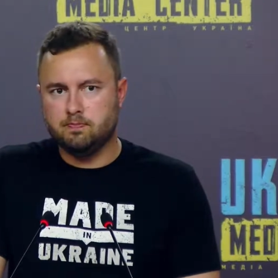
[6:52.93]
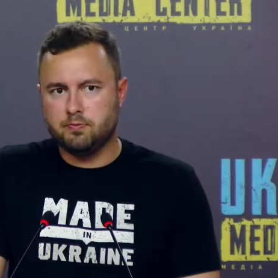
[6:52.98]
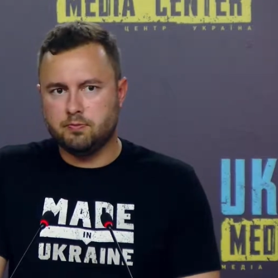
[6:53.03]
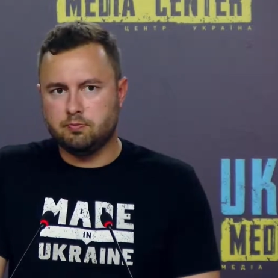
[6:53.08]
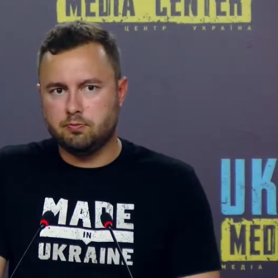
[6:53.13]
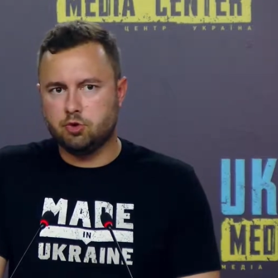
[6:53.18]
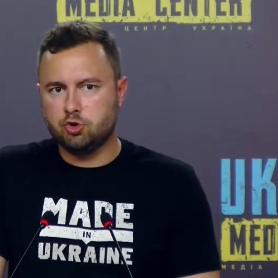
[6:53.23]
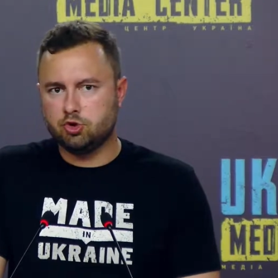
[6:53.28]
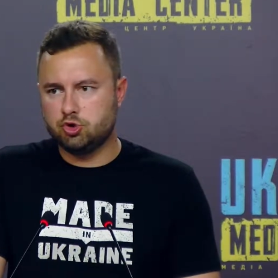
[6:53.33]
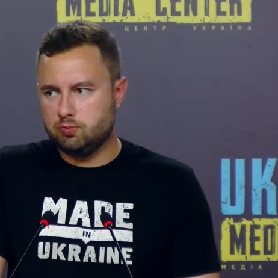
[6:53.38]

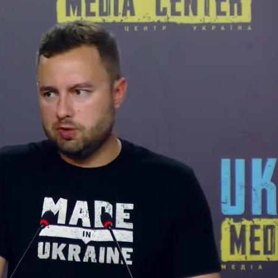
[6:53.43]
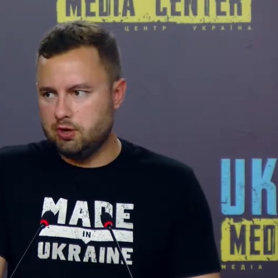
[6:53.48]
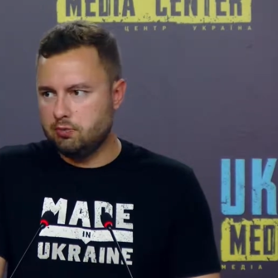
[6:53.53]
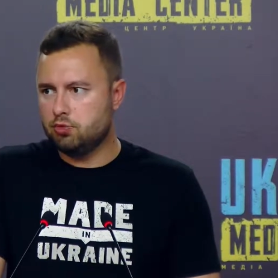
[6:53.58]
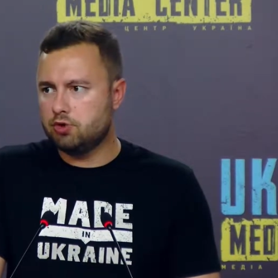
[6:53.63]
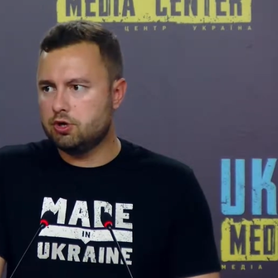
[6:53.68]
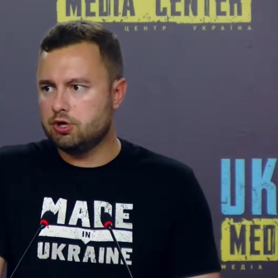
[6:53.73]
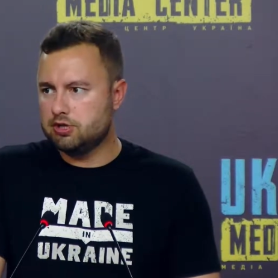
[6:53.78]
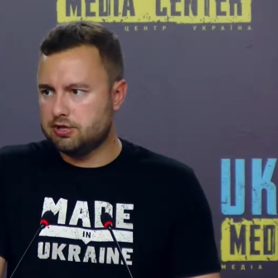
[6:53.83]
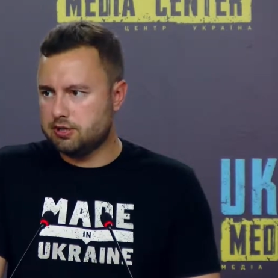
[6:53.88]
given to
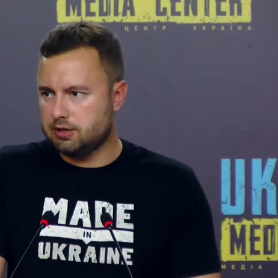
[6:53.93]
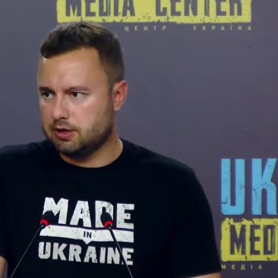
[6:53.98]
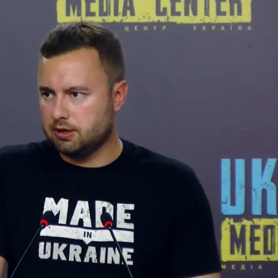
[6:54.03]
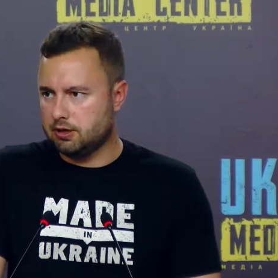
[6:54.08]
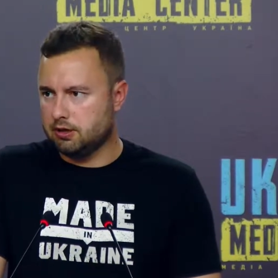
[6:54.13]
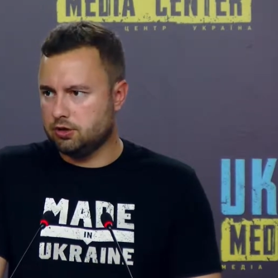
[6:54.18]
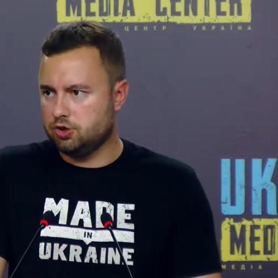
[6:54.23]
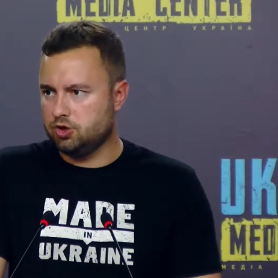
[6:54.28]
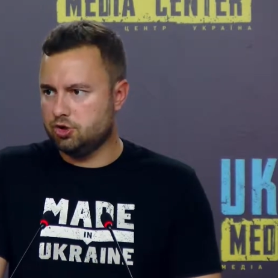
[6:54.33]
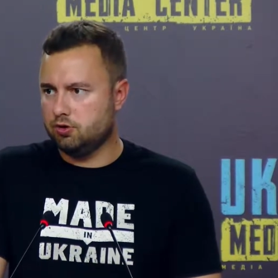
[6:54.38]
us by
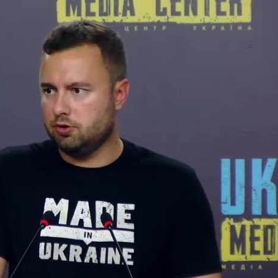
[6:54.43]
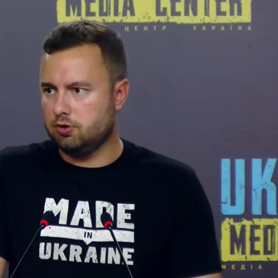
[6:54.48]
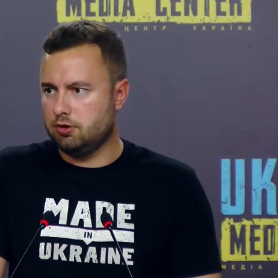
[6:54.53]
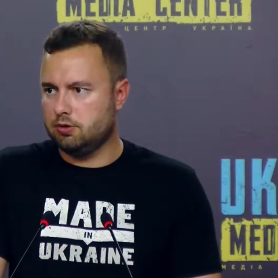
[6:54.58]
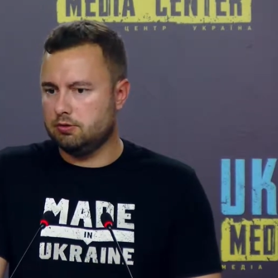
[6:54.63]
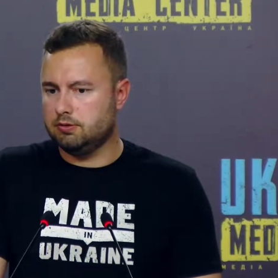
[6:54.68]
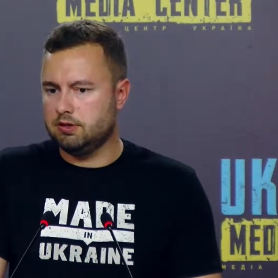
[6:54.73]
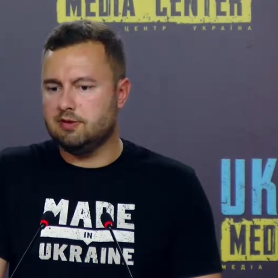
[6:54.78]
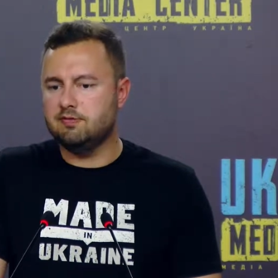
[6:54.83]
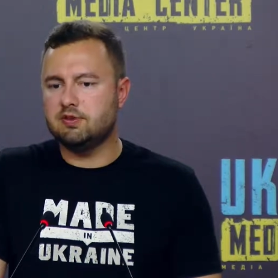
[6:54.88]
the
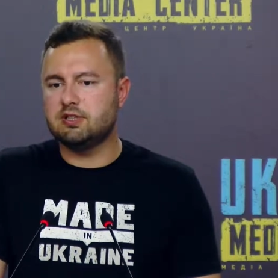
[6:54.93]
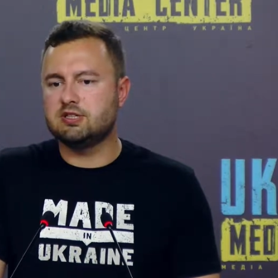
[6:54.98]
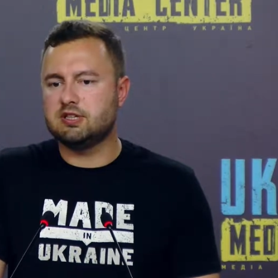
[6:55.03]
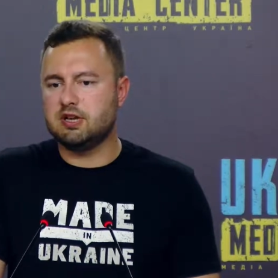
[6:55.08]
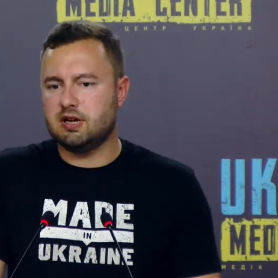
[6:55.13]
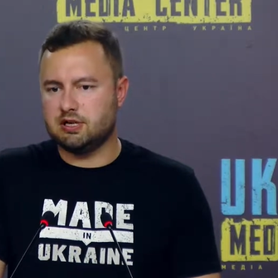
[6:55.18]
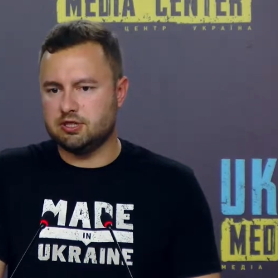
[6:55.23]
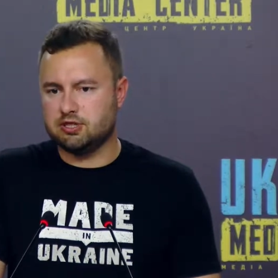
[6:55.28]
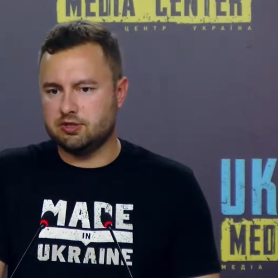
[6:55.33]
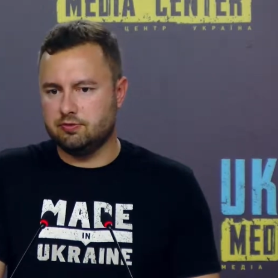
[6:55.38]
presidential
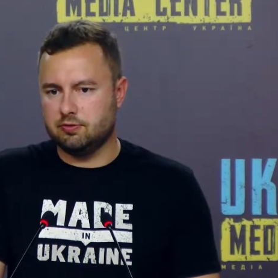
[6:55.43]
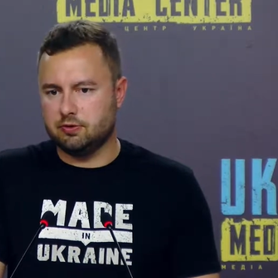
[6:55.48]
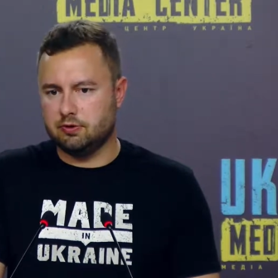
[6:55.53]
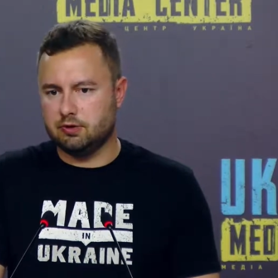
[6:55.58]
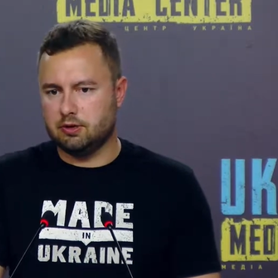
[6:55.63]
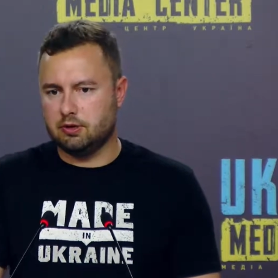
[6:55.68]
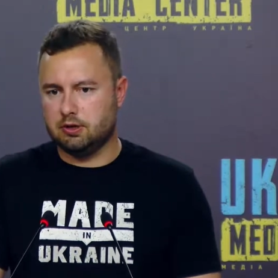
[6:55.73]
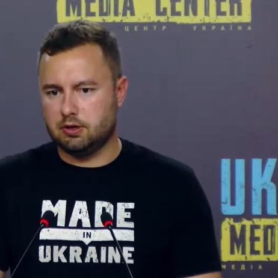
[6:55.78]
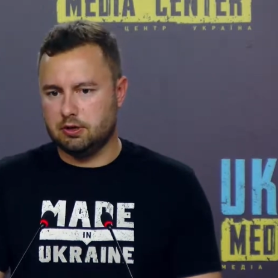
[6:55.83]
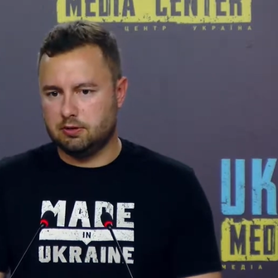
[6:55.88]
office and the
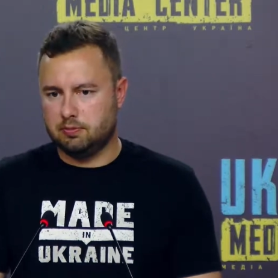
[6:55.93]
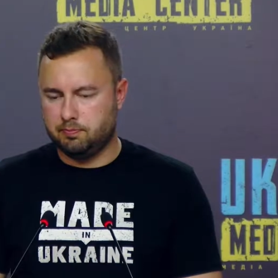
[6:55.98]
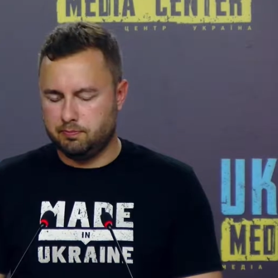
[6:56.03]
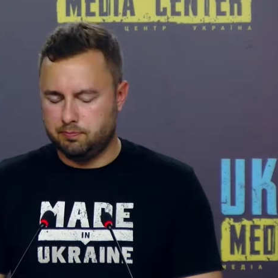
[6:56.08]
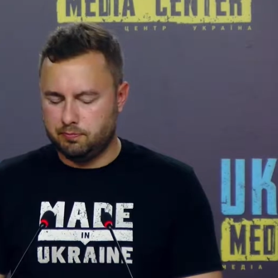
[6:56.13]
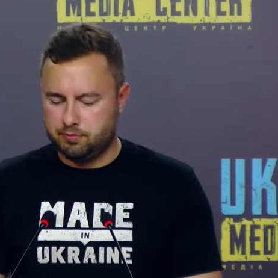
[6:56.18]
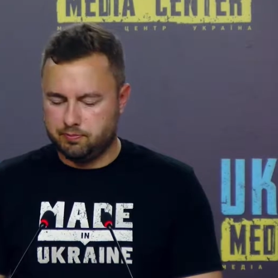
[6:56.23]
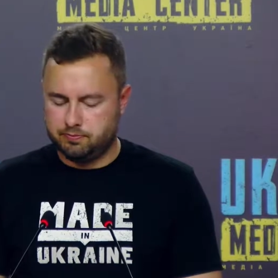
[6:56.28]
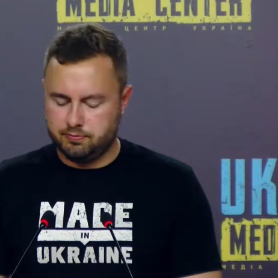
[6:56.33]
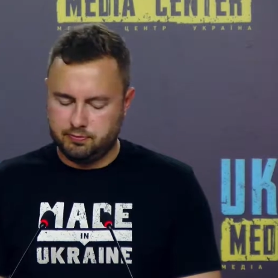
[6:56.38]
government.
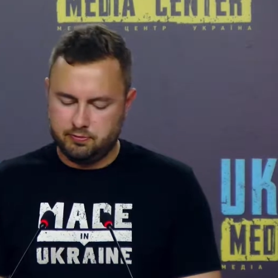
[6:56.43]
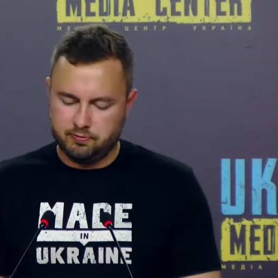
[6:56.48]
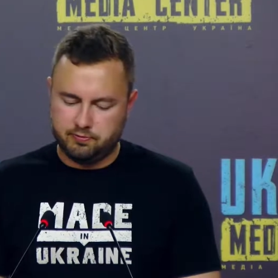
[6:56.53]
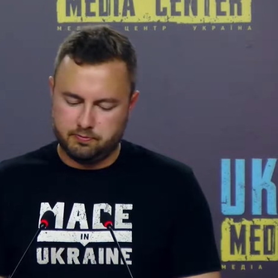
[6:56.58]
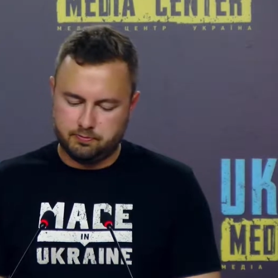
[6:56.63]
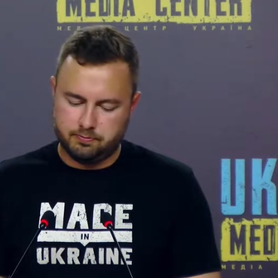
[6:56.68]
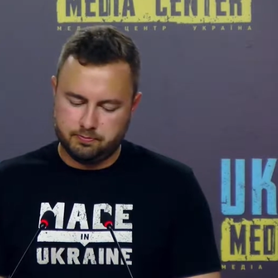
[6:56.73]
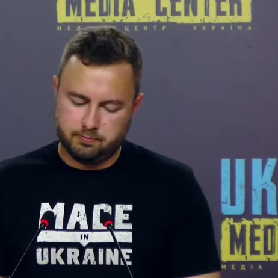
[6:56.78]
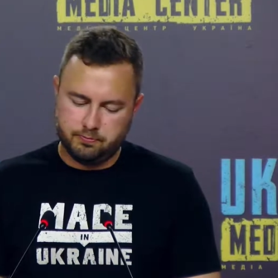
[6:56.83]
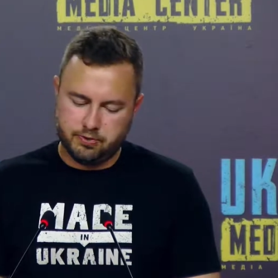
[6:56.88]
We are
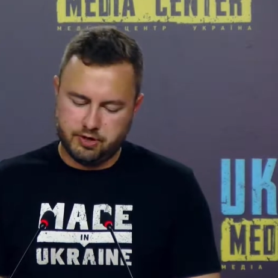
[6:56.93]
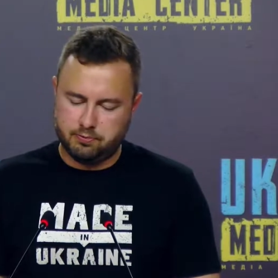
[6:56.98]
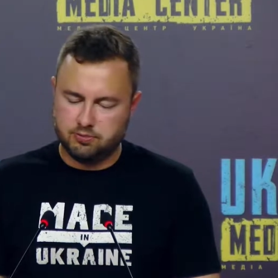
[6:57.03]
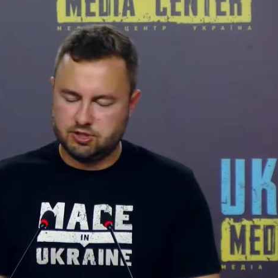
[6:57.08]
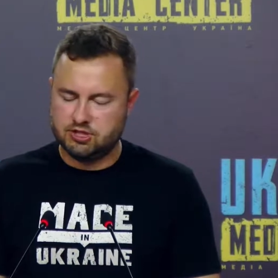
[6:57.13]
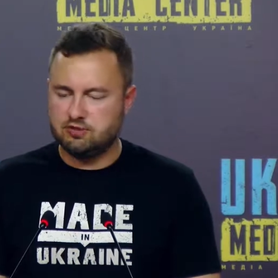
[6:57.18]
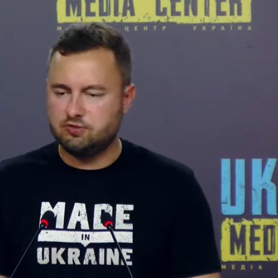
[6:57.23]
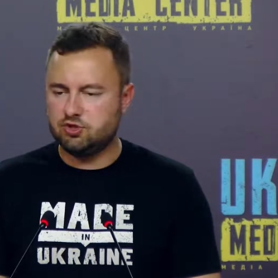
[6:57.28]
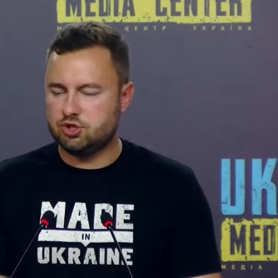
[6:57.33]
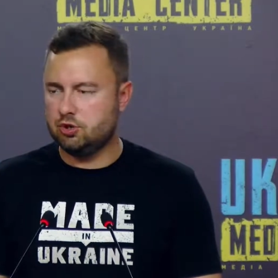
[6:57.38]
fully aware
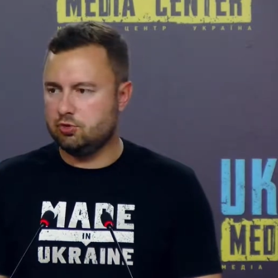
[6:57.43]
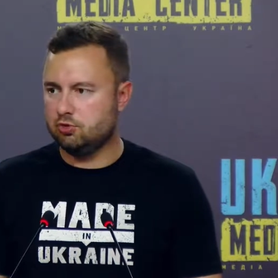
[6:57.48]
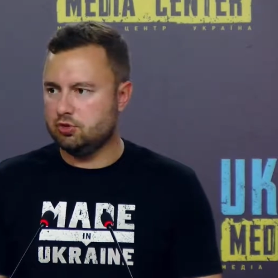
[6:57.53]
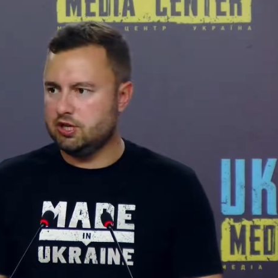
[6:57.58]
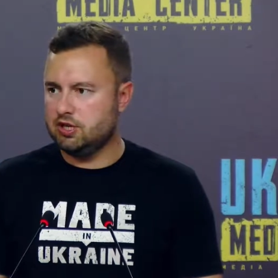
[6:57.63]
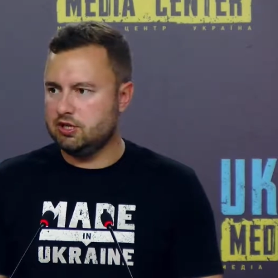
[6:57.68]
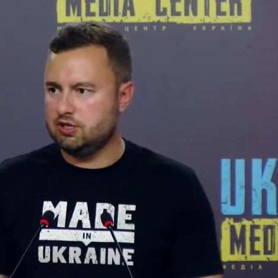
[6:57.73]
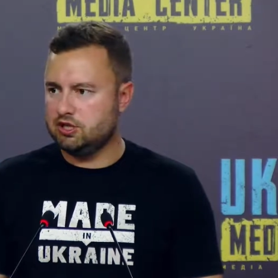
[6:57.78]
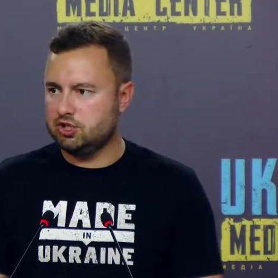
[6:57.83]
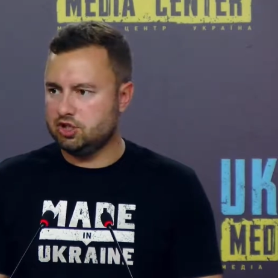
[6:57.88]
of the risk,